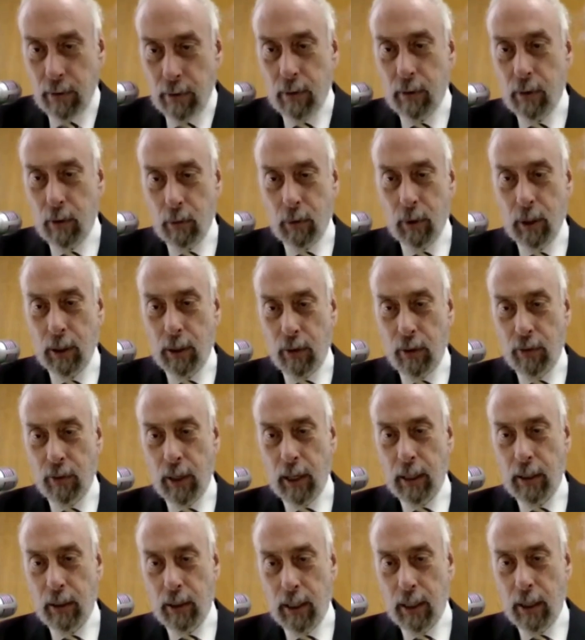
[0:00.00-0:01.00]
I've already
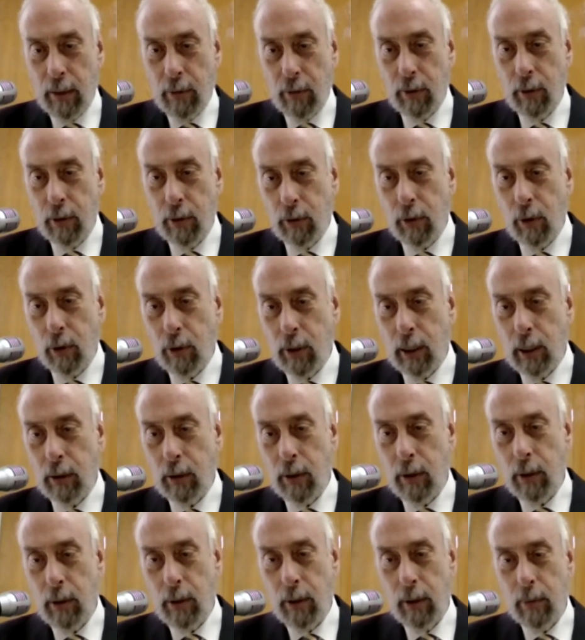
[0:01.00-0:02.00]
said, yes, she's
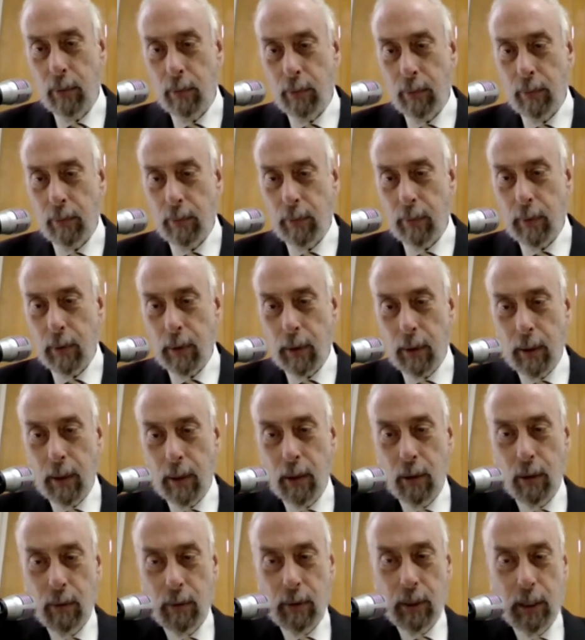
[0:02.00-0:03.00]
connected.
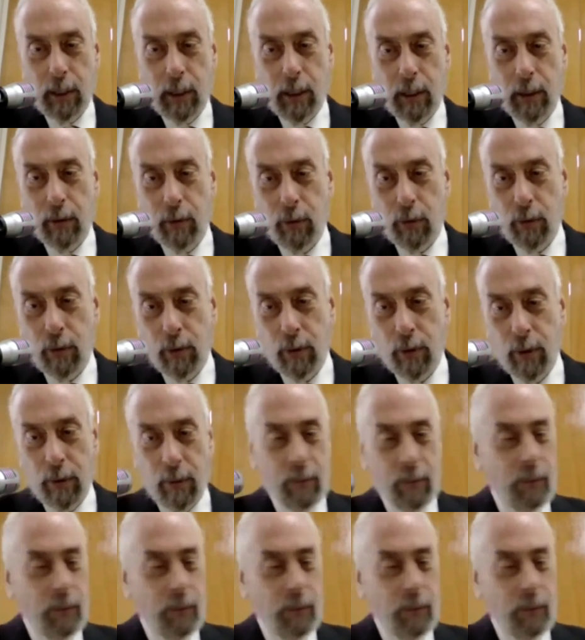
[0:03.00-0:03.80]
Greetings.